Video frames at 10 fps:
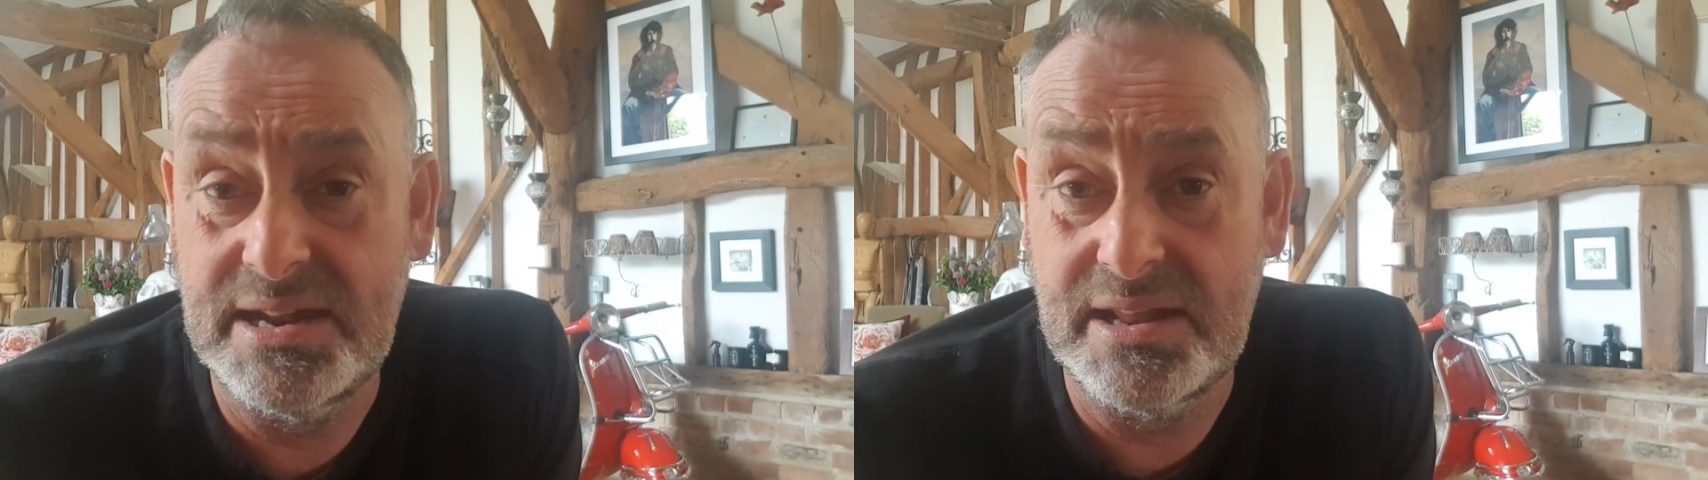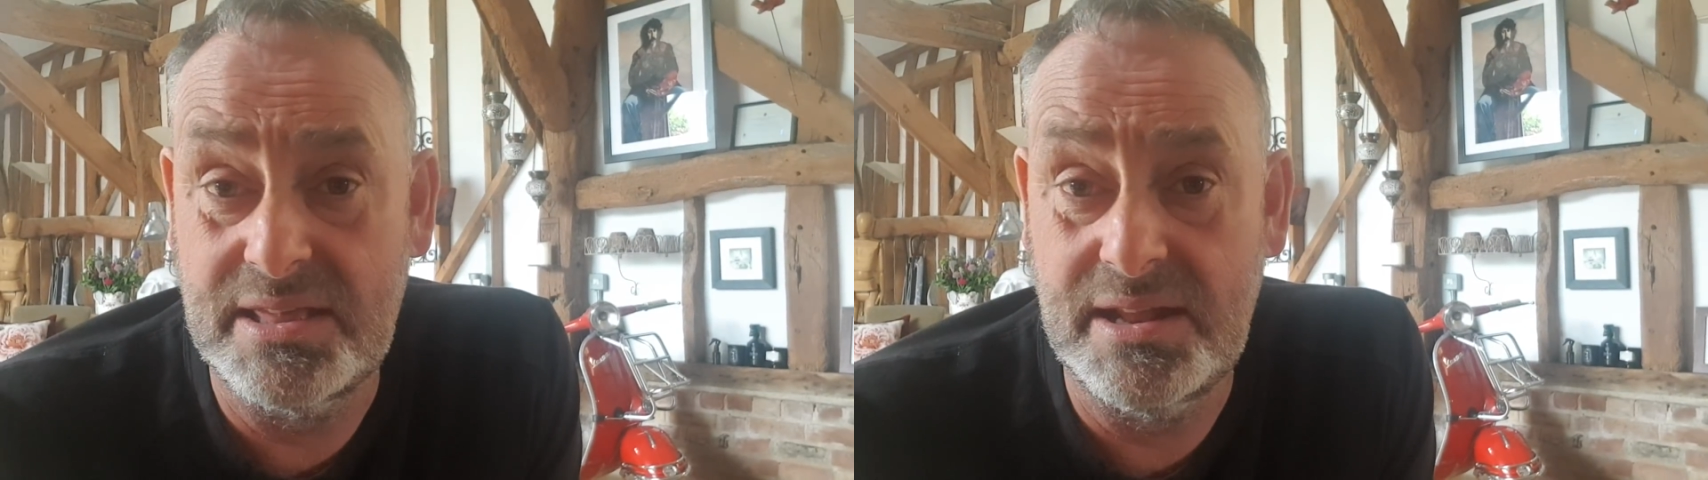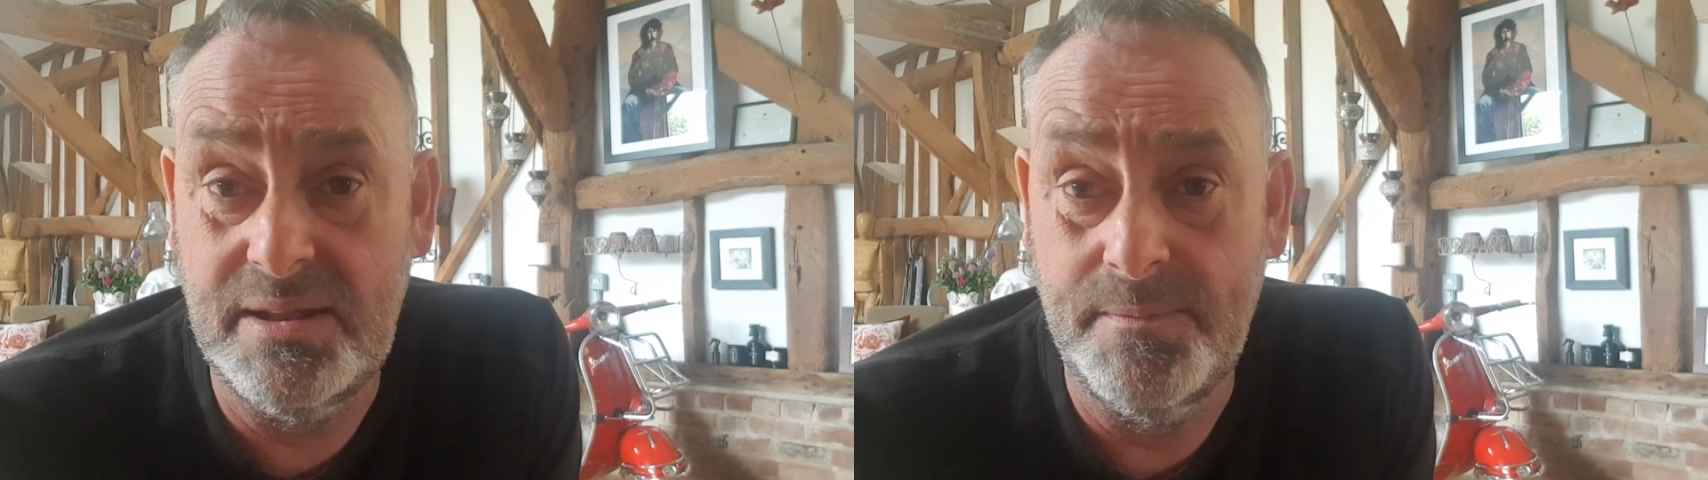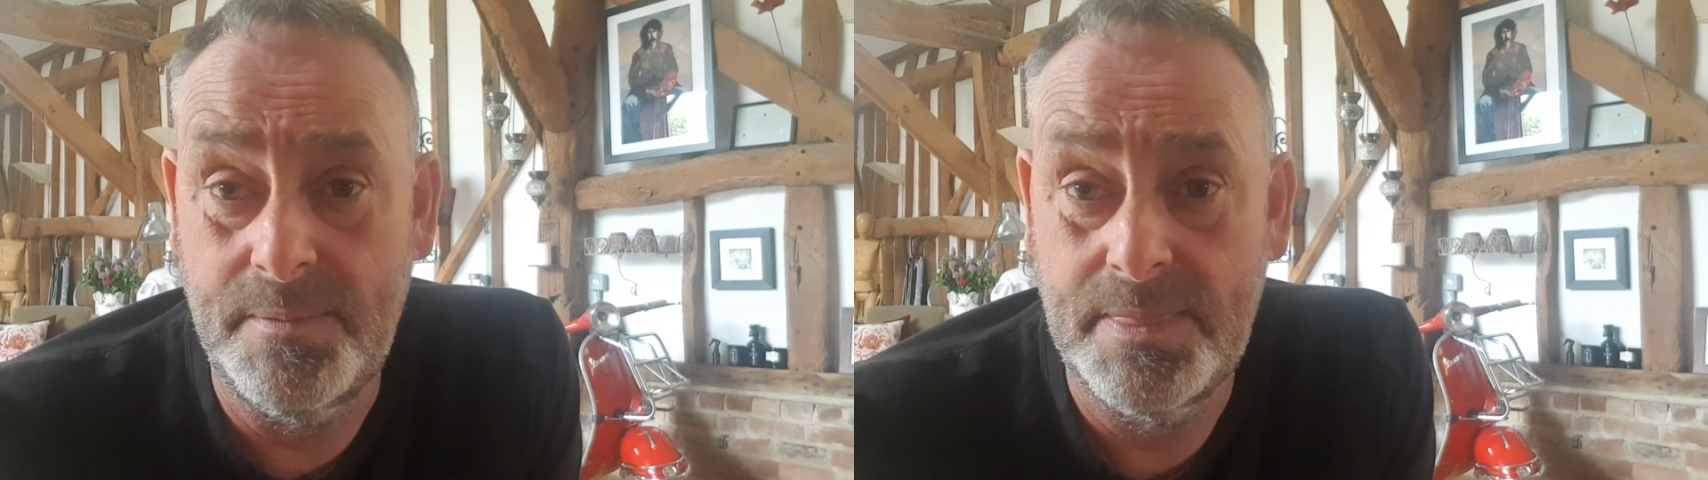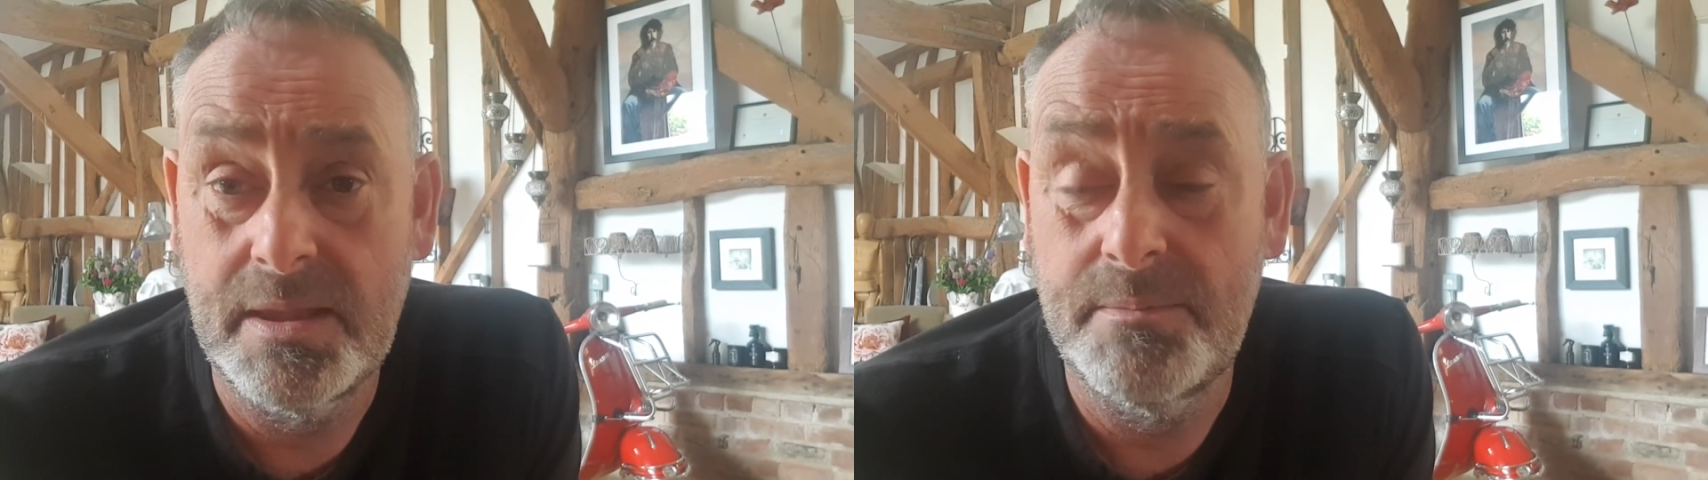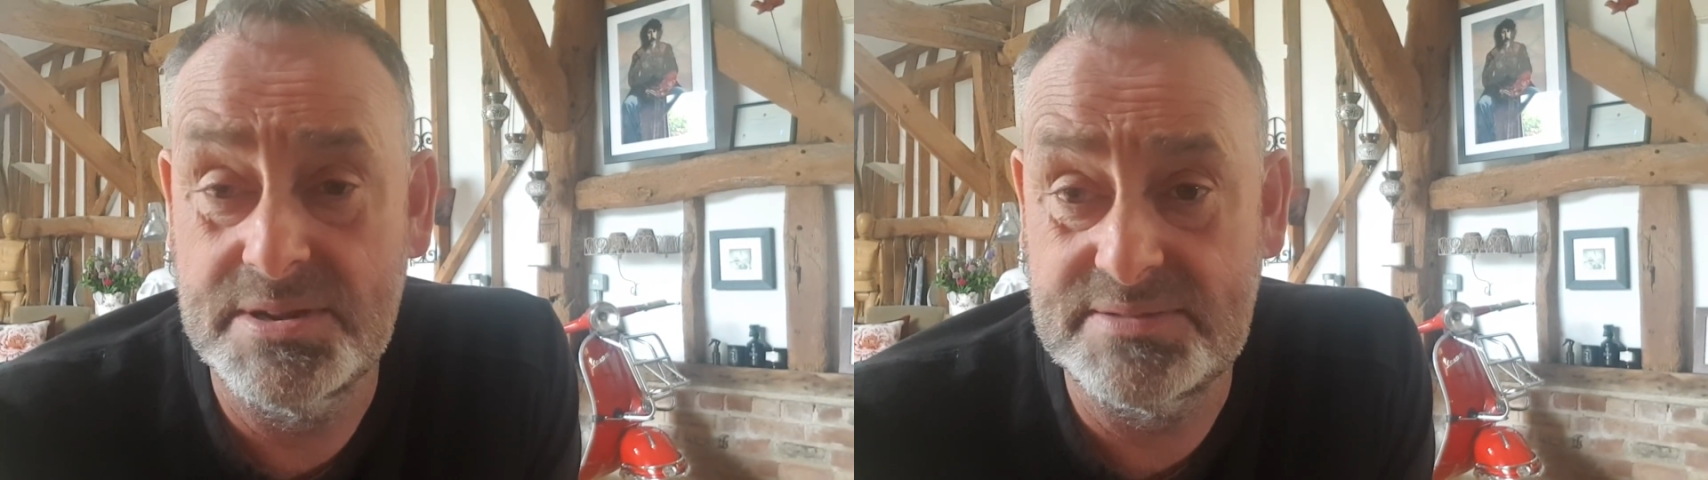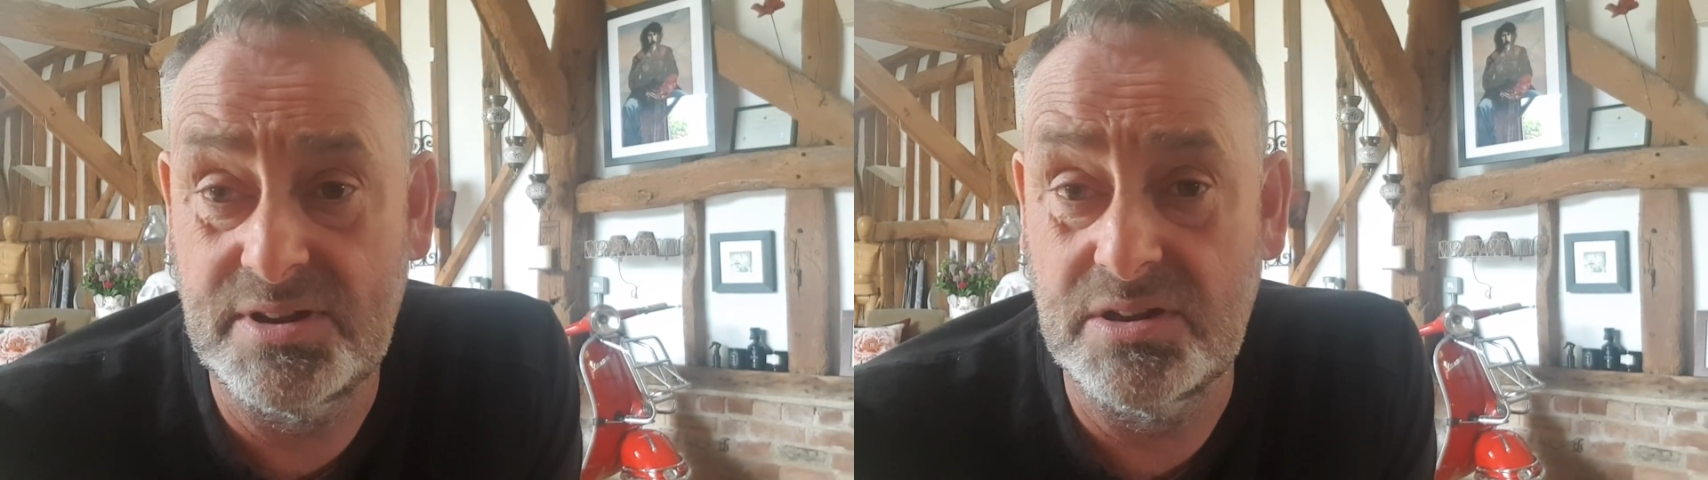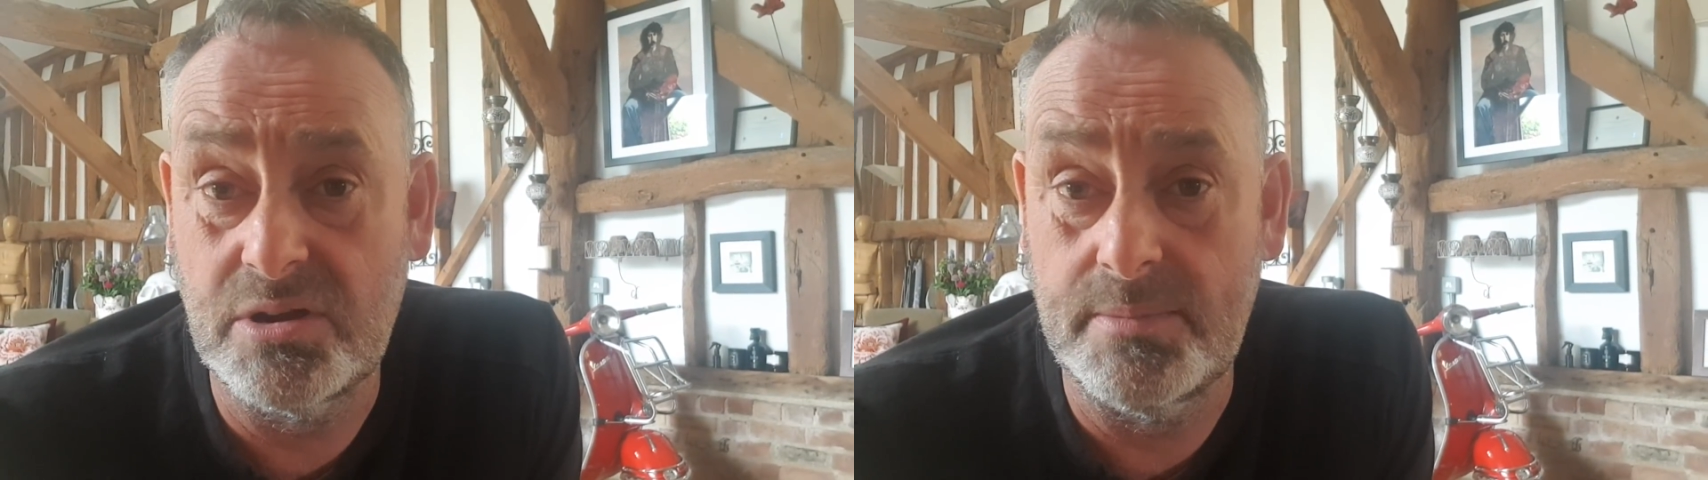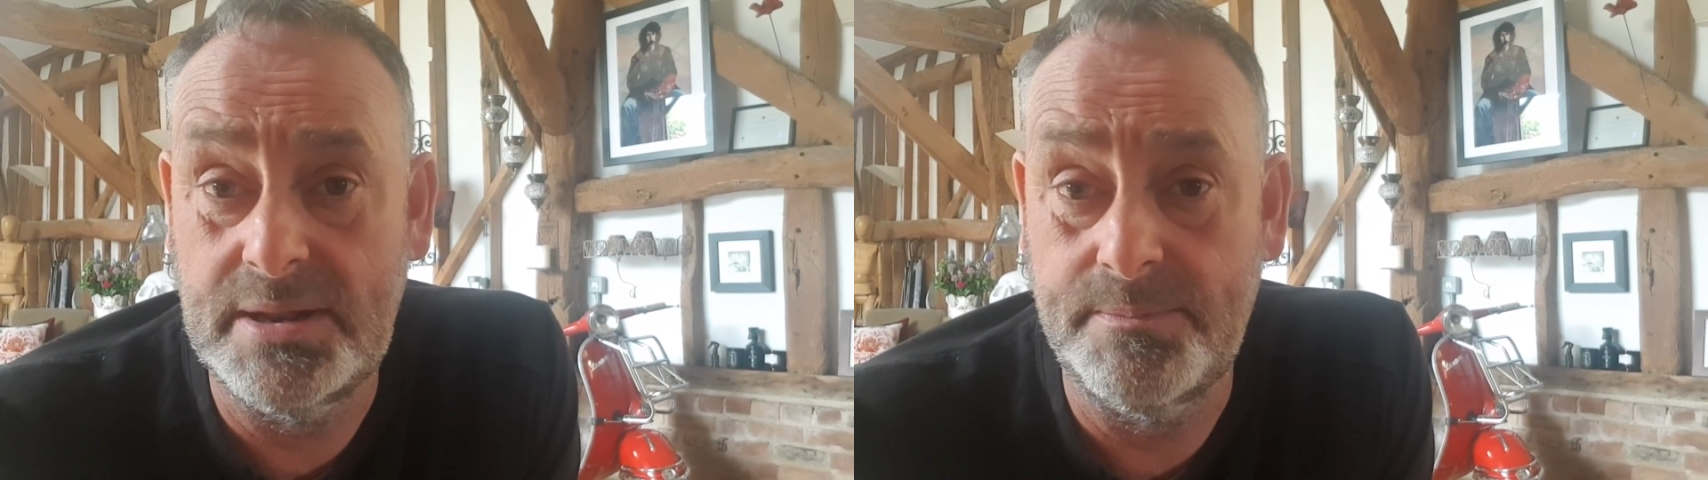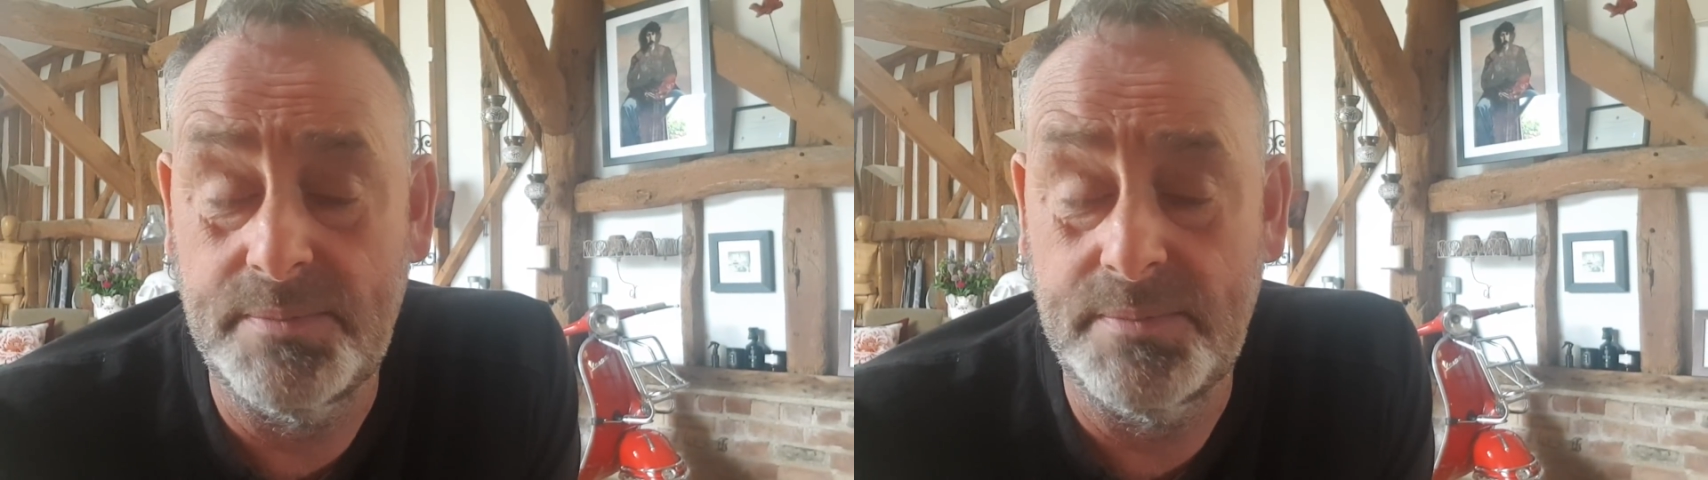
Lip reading: anything, put something on the comment.